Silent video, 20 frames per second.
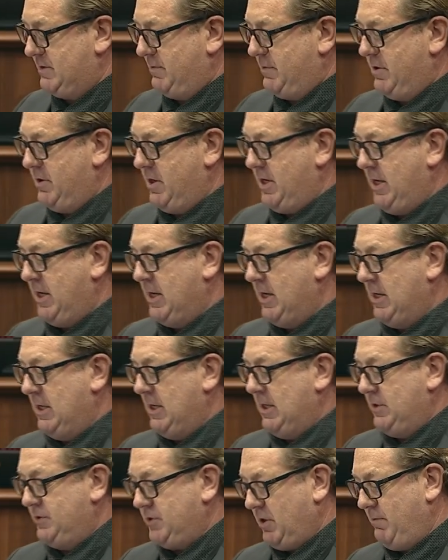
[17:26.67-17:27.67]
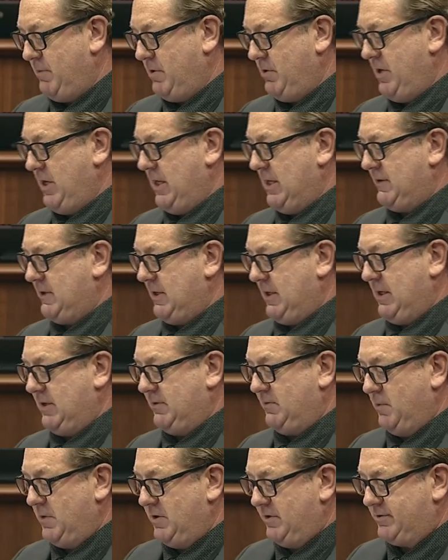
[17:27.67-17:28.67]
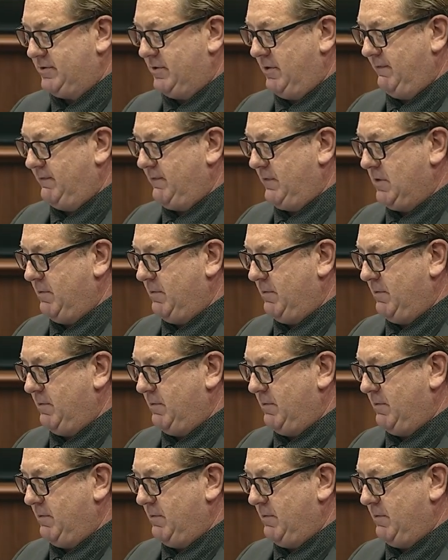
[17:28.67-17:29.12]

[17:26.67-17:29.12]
Mondy, John Mondy, at the administrative